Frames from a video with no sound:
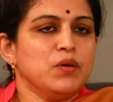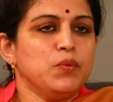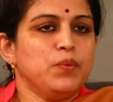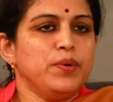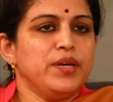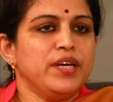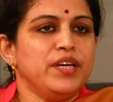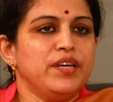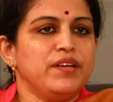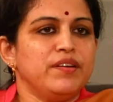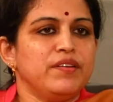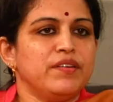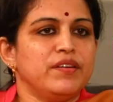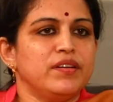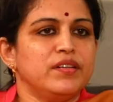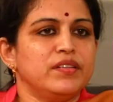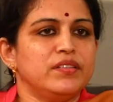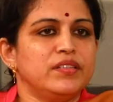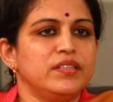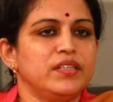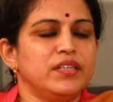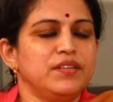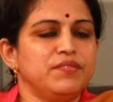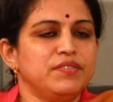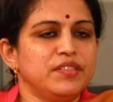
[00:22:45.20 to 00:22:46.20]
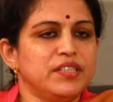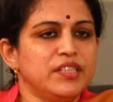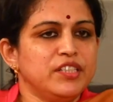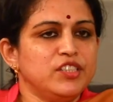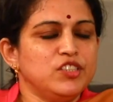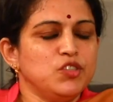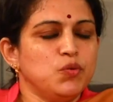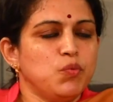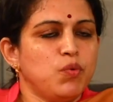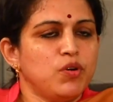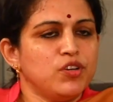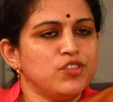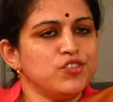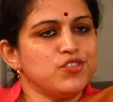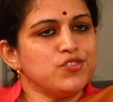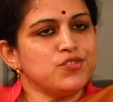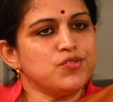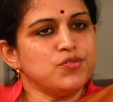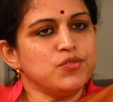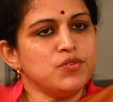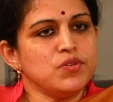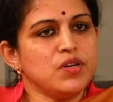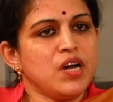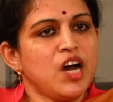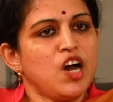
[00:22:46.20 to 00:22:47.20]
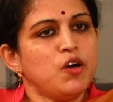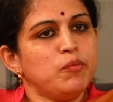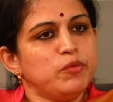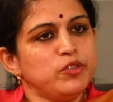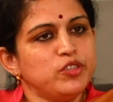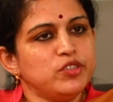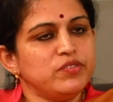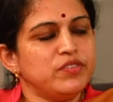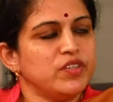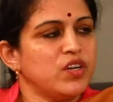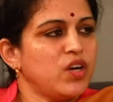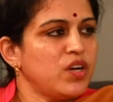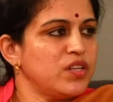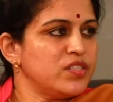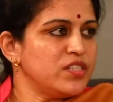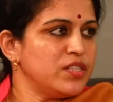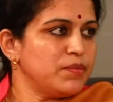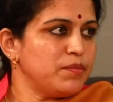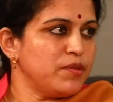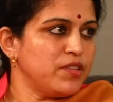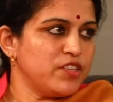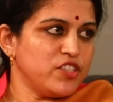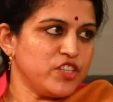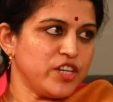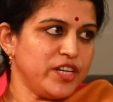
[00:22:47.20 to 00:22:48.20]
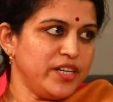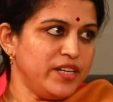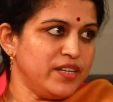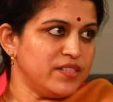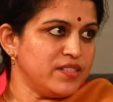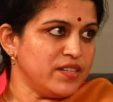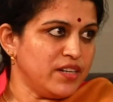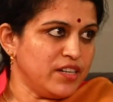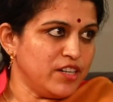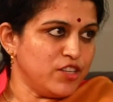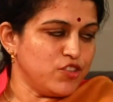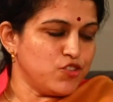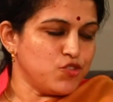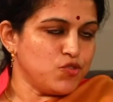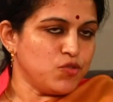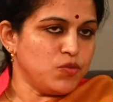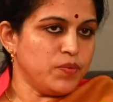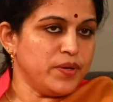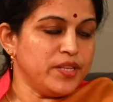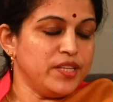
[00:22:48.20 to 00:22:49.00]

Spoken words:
where the teacher wants to know how much of a concept the child has understood,